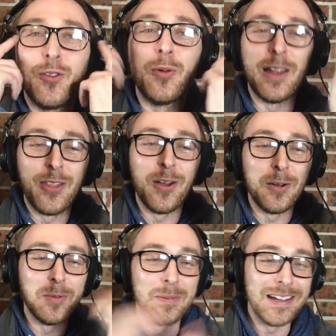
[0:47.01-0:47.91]
Is what I thought
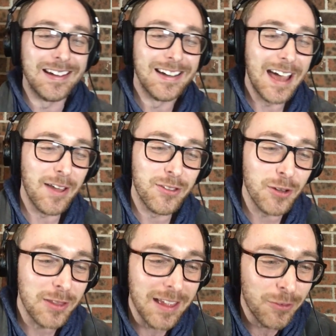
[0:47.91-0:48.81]
it would be. I,
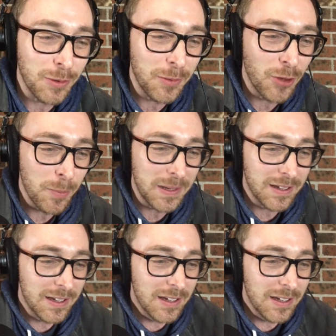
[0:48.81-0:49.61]
that's what I was hoping.